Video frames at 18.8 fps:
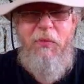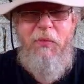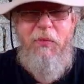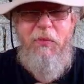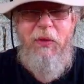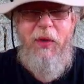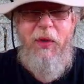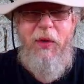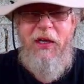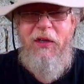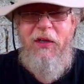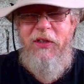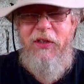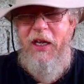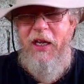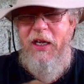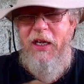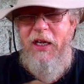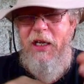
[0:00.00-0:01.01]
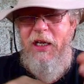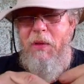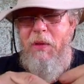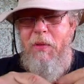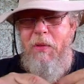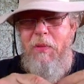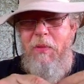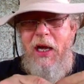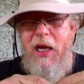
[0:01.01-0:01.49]
Been waiting all day, blah, blah,
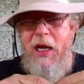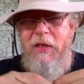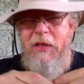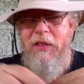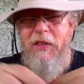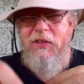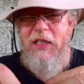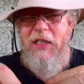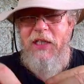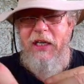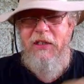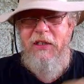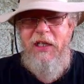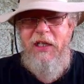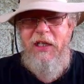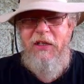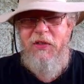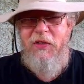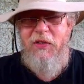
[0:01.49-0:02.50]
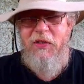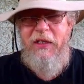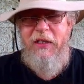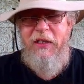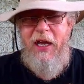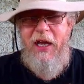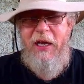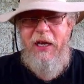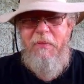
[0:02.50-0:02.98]
blah. And then they'll sign in another screen
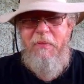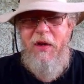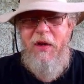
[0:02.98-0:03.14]
name